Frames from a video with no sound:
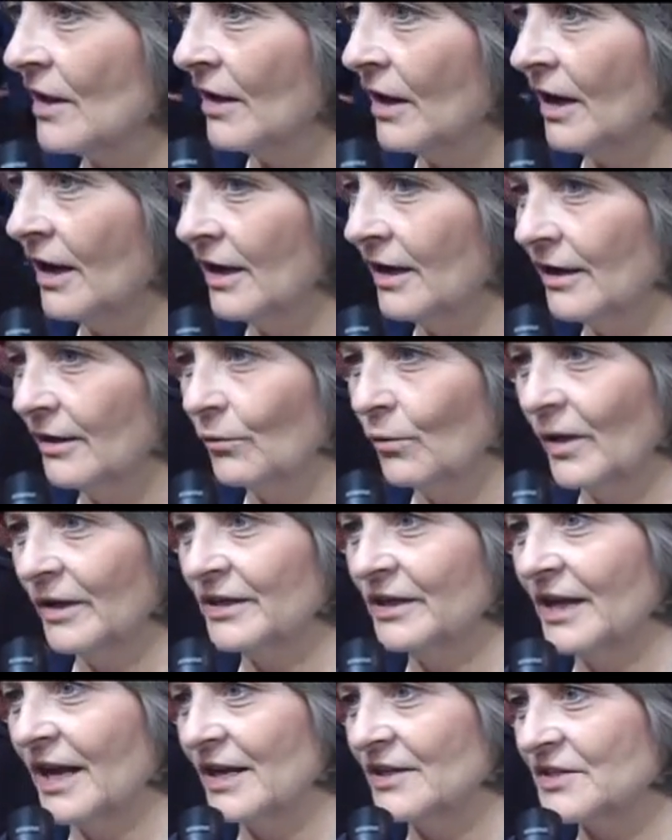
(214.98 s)
What
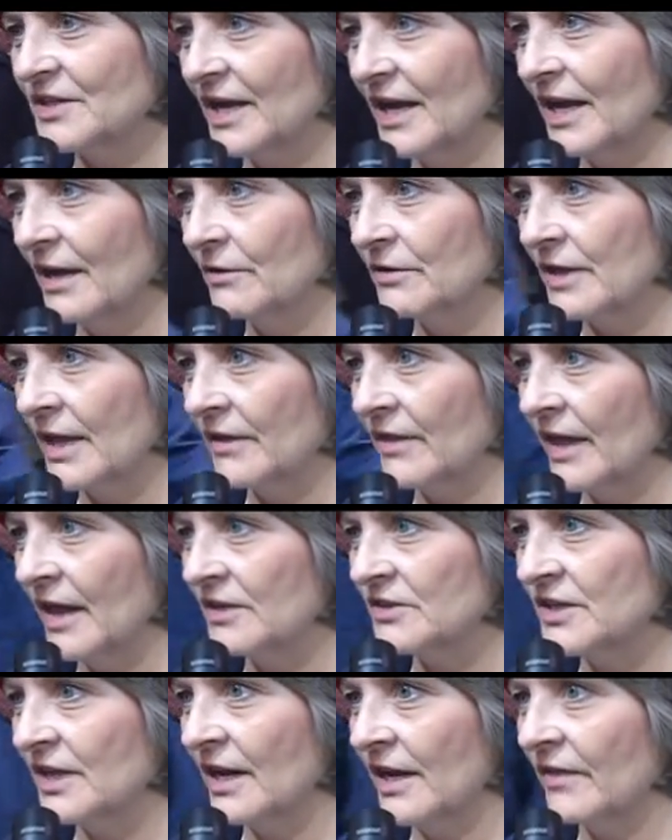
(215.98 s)
did I say? I
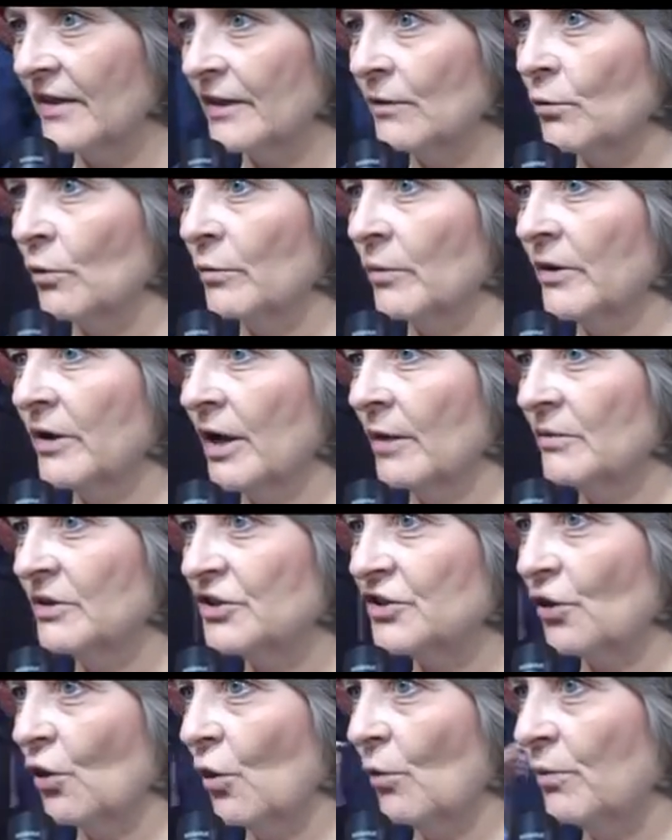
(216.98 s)
said I think we're becoming
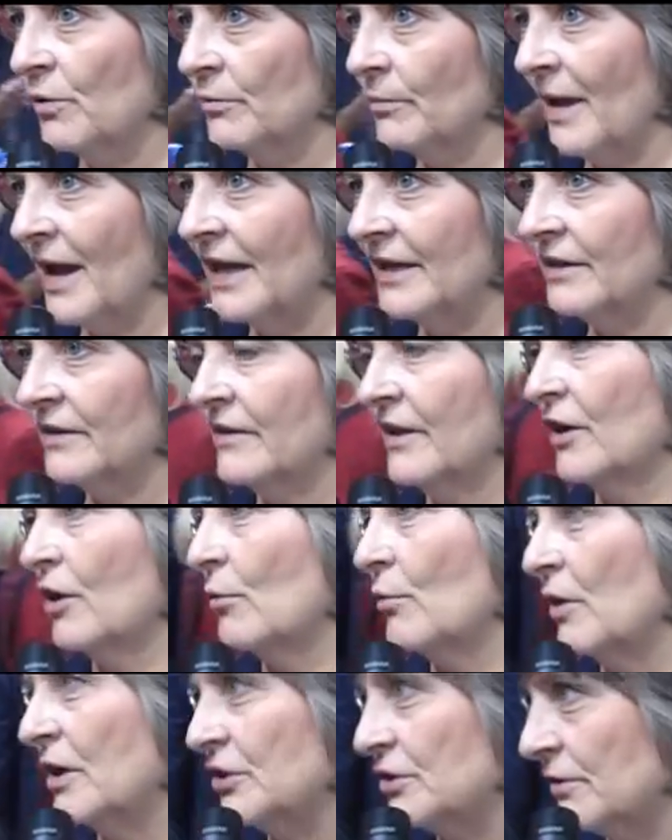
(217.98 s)
so open-minded that
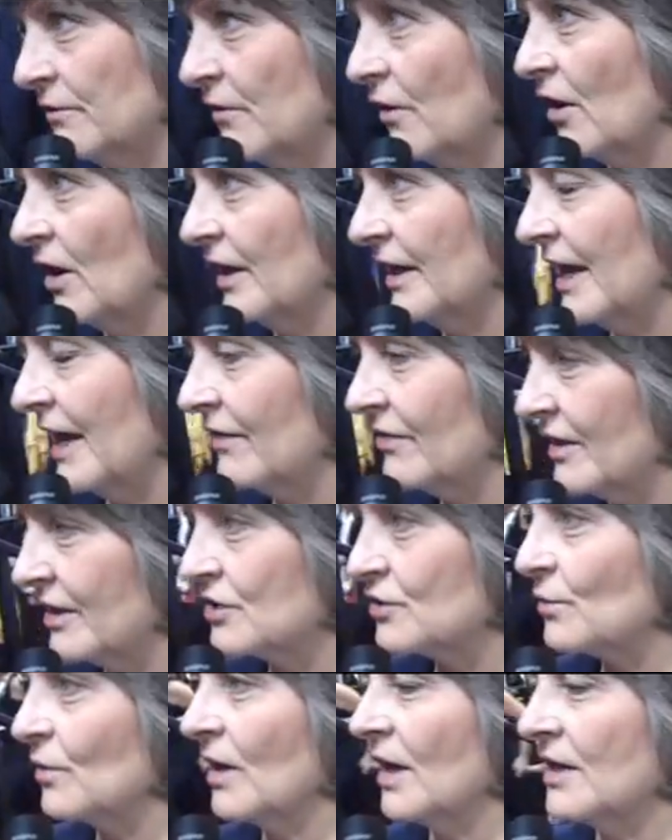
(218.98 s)
our brains are falling out.
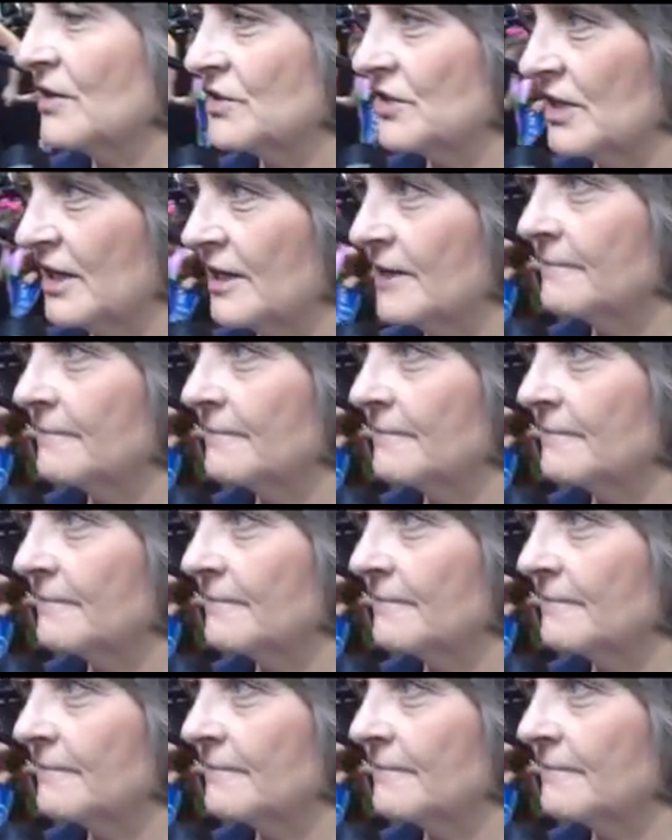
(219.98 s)
That's what I said.